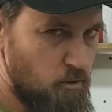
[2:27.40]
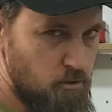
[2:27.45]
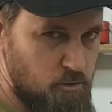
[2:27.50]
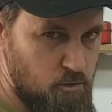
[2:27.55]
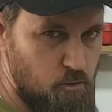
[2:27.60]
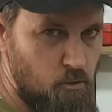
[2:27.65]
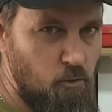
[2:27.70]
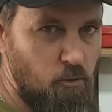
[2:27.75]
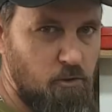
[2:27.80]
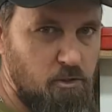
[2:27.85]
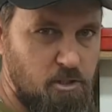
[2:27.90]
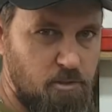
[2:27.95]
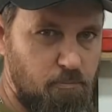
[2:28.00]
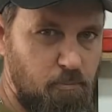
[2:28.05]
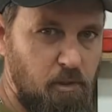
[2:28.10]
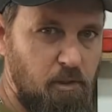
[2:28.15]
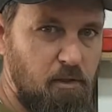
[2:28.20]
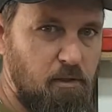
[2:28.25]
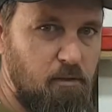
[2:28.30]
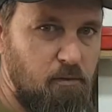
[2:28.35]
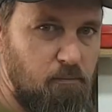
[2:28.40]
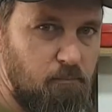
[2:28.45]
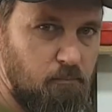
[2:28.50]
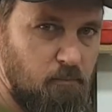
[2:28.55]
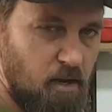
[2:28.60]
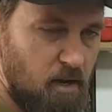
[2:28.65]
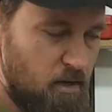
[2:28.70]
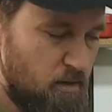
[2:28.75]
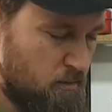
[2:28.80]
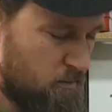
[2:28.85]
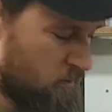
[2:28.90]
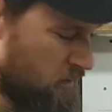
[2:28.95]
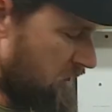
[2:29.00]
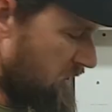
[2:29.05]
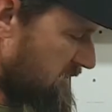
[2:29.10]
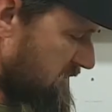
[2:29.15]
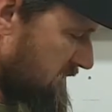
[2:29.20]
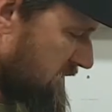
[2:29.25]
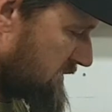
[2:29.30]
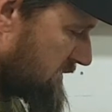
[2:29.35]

what's called a split, and it's